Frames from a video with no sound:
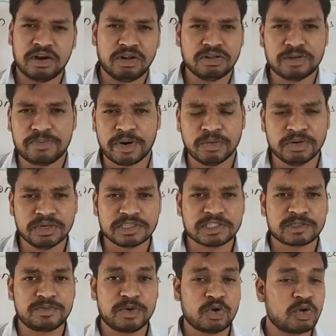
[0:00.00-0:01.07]
all the powers,
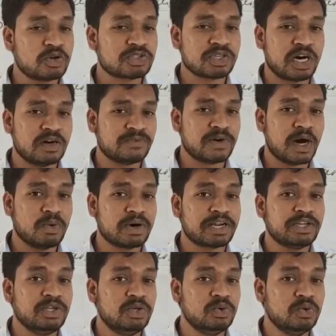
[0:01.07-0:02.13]
because of our
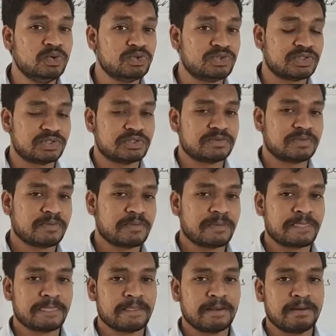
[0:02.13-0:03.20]
use,
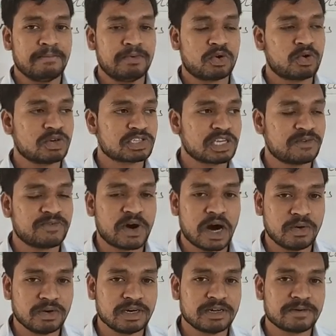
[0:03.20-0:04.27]
because of
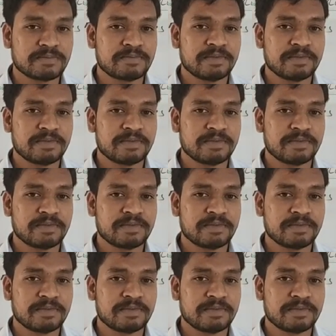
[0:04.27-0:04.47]
our